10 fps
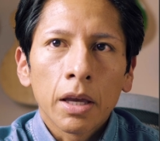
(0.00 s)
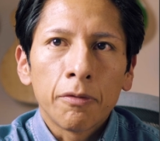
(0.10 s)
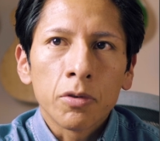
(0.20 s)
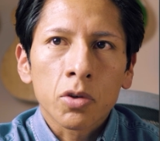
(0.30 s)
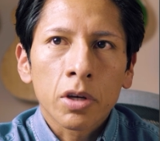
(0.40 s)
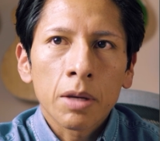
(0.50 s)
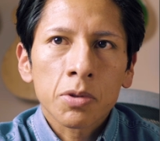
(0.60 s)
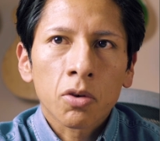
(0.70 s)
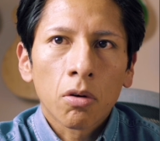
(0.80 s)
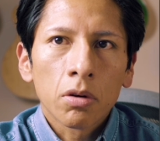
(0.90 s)
If you keep
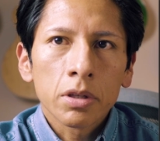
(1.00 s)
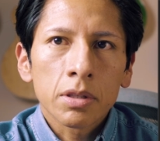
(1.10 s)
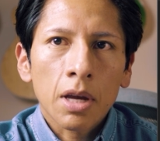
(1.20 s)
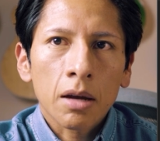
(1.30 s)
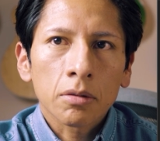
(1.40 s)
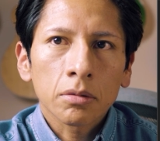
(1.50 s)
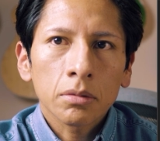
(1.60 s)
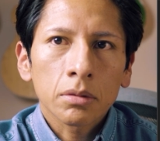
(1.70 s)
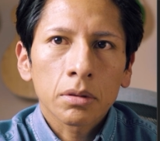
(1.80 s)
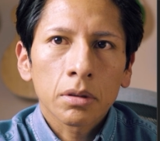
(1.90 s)
scrolling down,
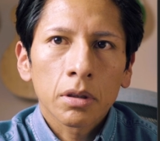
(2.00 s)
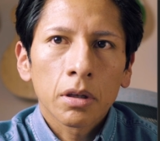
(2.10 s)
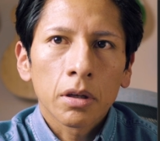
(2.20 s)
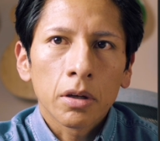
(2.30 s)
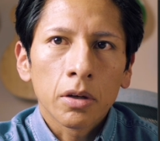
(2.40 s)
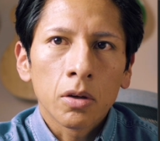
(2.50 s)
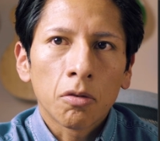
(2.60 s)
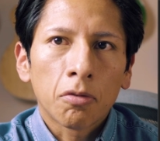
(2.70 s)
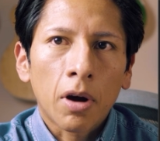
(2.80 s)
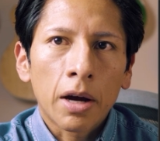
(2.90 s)
you'll
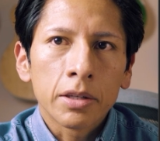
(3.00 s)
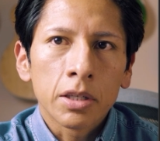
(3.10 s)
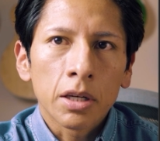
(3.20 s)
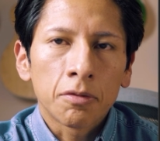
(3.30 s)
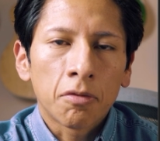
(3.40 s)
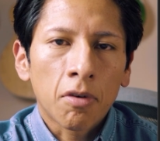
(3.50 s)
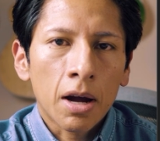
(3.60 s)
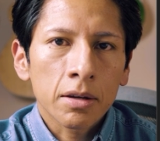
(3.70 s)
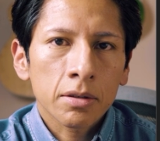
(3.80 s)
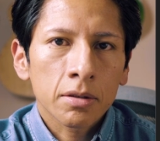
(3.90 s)
find the
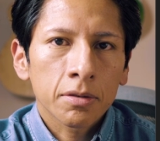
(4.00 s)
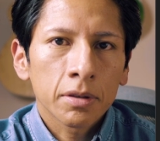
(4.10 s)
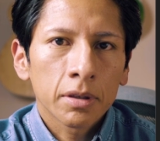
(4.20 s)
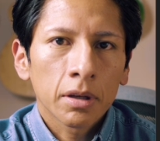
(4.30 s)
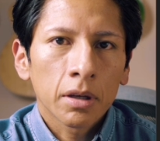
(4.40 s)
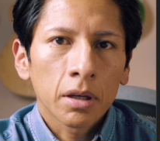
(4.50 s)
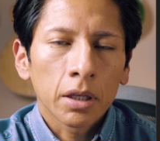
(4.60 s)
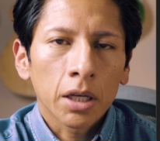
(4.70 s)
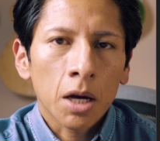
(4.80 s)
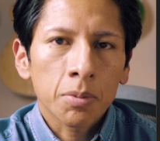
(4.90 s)
advanced
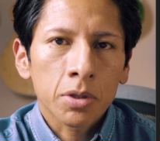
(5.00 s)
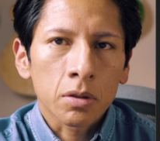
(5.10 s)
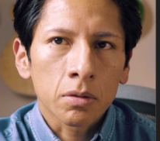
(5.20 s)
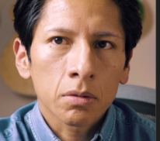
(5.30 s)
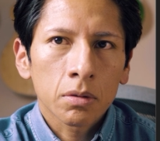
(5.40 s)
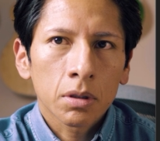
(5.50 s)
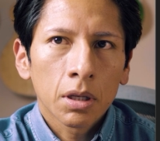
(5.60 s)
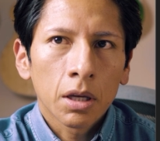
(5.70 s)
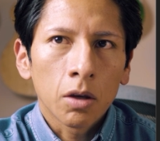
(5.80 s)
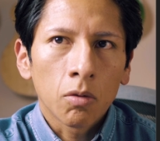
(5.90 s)
option.
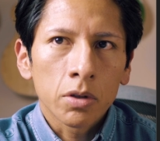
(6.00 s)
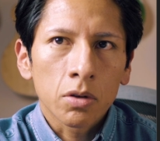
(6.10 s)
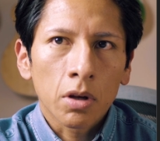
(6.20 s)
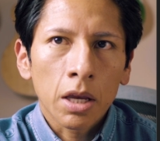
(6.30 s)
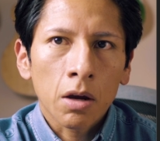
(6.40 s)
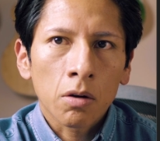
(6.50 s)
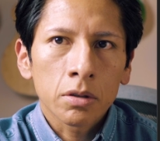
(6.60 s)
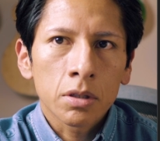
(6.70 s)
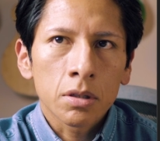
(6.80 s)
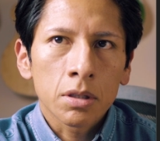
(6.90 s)
You want to click
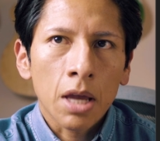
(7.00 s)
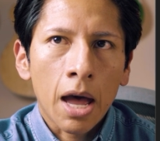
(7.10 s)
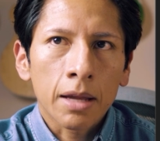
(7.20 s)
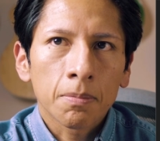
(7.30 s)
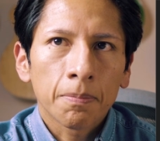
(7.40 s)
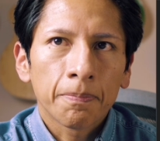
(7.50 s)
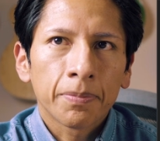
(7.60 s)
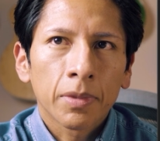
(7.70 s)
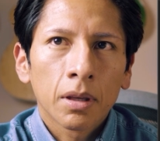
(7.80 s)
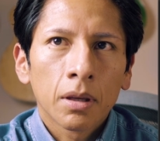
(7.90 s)
onto that.
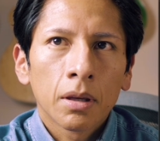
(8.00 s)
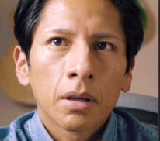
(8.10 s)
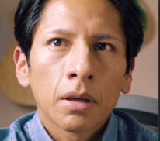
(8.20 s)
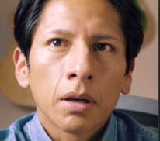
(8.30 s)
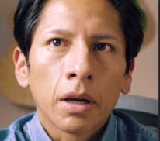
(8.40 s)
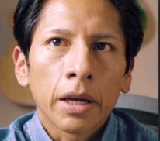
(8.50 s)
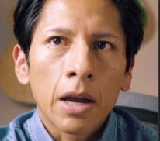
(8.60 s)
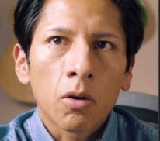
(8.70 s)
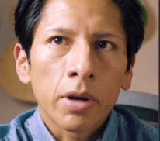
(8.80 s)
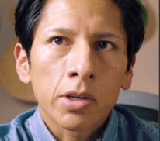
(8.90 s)
Again,
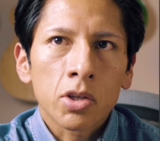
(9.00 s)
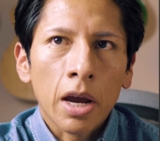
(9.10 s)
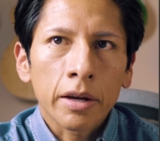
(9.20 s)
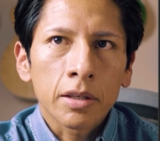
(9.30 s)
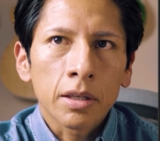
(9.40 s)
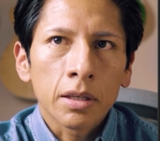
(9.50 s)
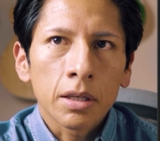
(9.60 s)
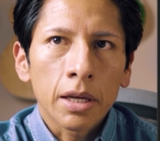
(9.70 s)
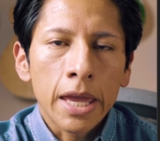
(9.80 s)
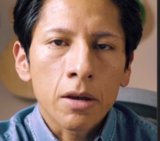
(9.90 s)
quick check, the
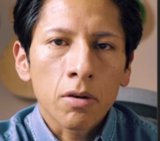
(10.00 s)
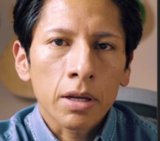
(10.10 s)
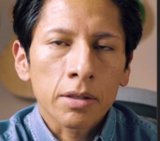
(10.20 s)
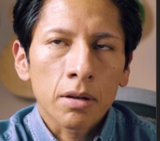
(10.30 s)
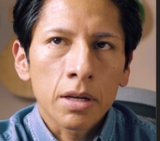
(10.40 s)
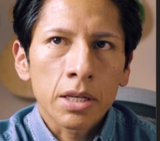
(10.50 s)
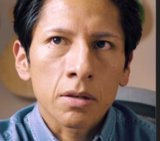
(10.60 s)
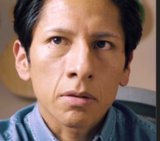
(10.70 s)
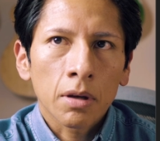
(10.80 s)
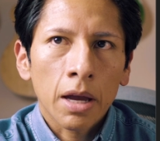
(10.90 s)
echo
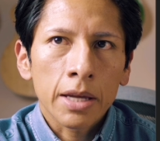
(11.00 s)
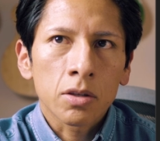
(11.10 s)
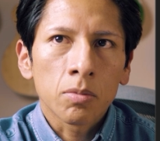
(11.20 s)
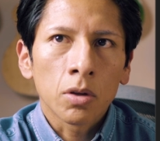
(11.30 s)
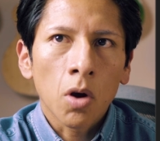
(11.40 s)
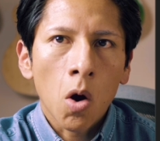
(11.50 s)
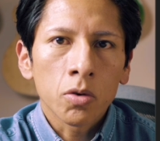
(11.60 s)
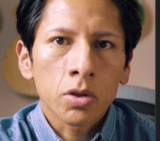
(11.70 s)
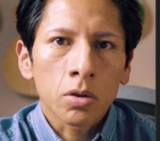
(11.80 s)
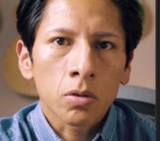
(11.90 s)
cancellation has to be an
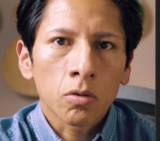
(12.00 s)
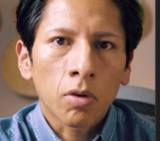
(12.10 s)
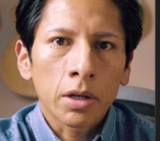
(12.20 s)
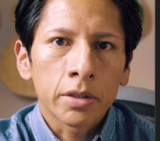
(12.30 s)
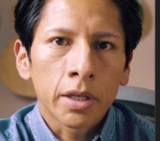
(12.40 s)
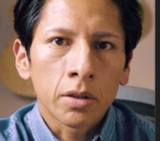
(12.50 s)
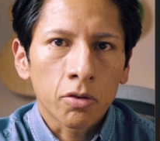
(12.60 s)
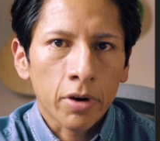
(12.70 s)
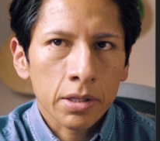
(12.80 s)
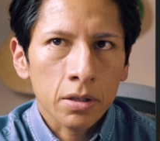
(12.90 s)
auto rather than
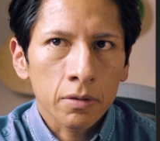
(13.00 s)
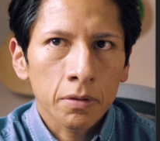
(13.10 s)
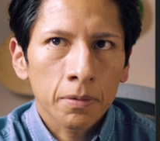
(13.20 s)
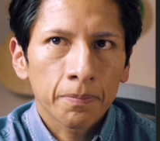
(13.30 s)
aggressive.